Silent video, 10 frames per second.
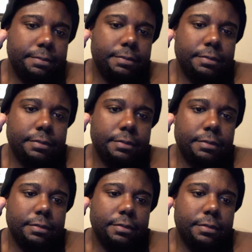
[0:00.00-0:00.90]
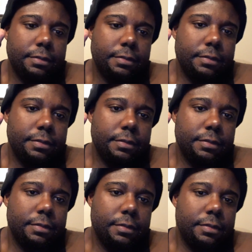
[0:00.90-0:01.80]

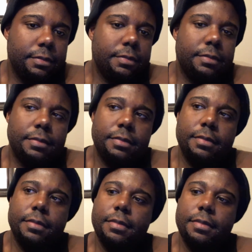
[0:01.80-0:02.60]
(no one is talking)